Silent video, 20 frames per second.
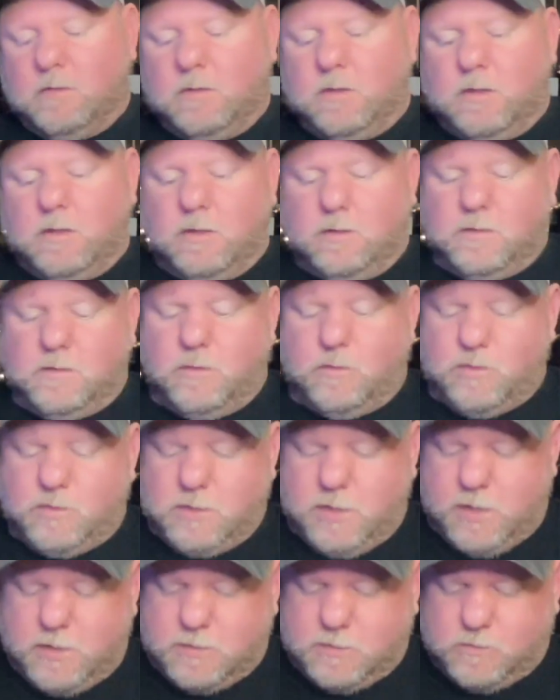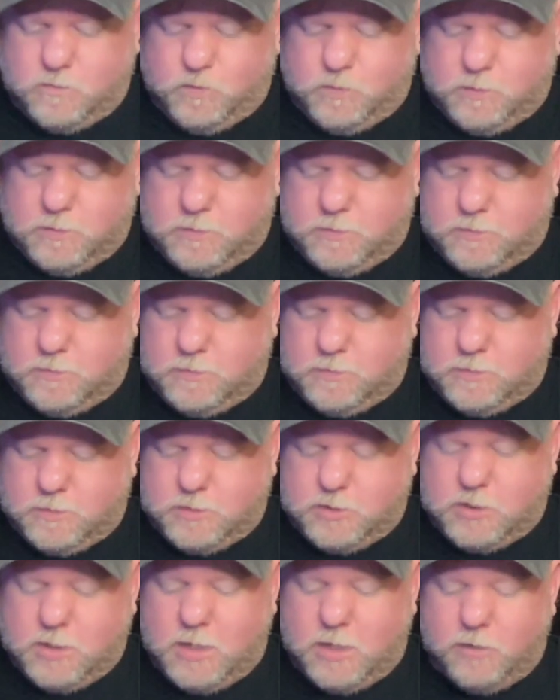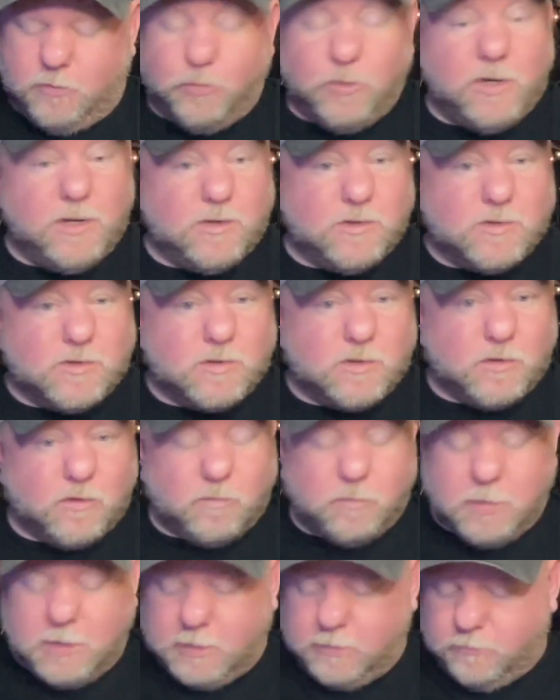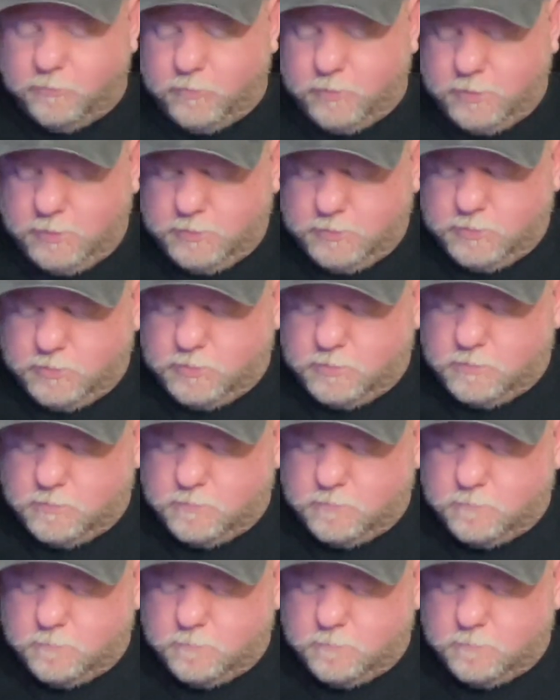in association with John Rich of Big and Rich.